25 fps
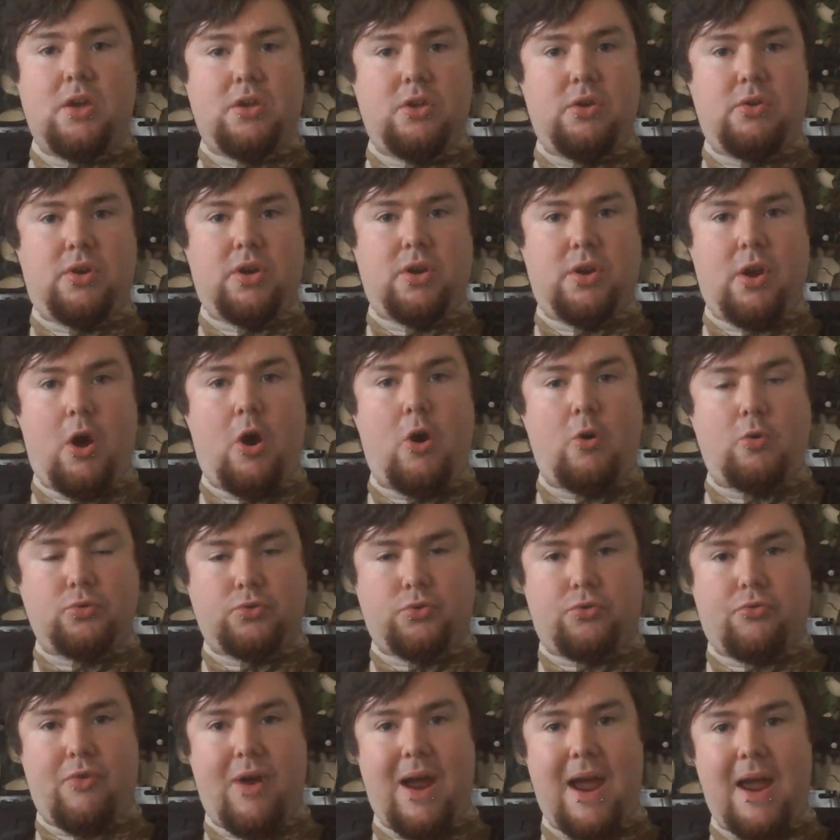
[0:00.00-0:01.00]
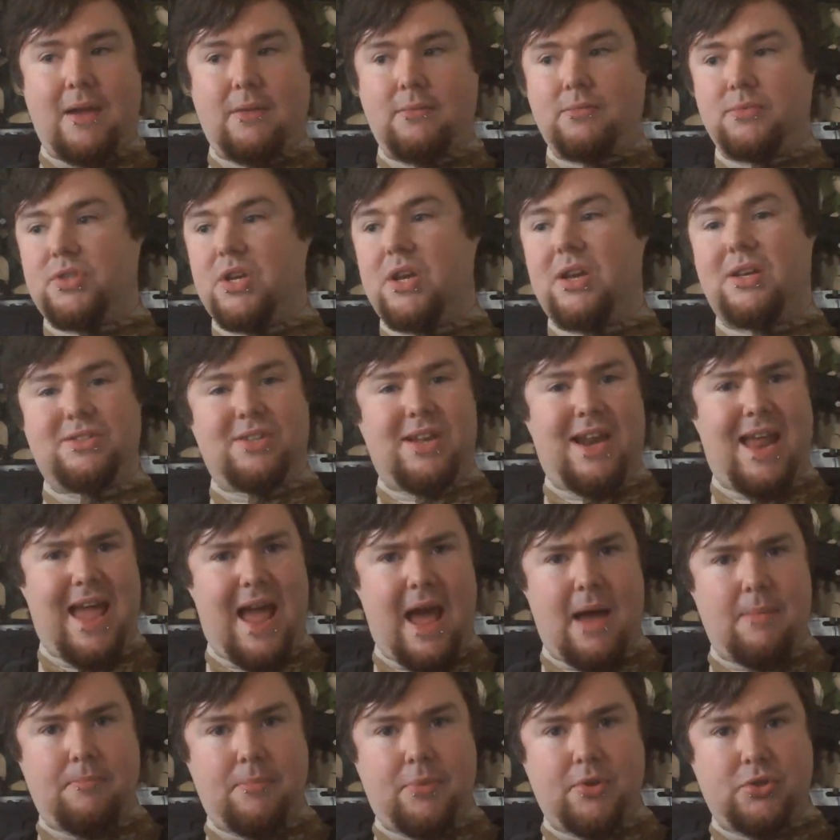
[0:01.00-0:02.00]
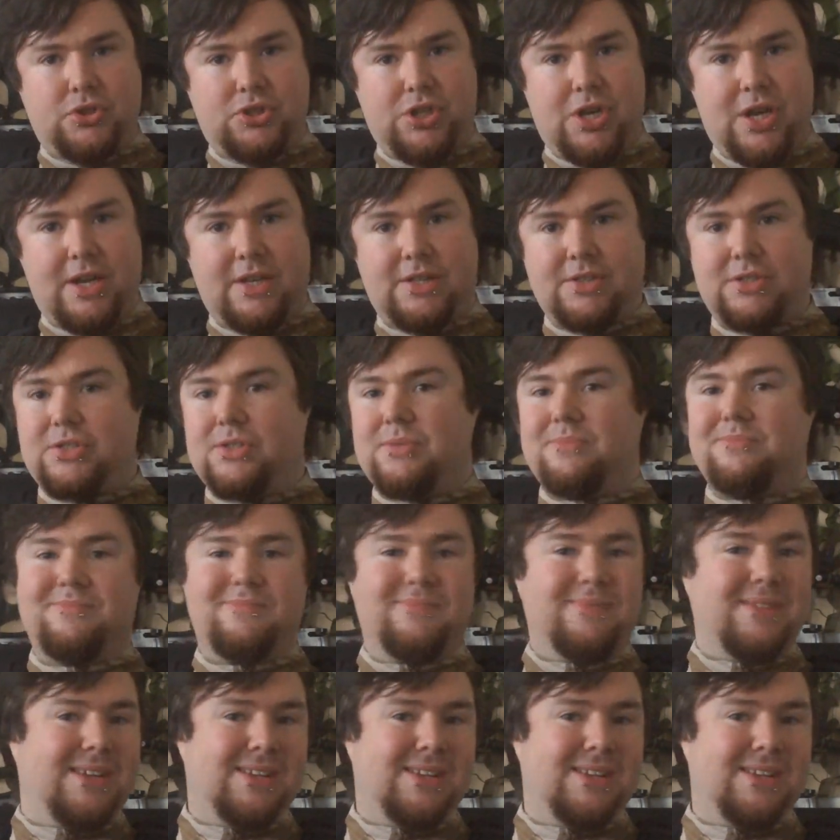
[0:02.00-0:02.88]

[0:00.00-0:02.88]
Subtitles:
you can hold ground, lay ambushes,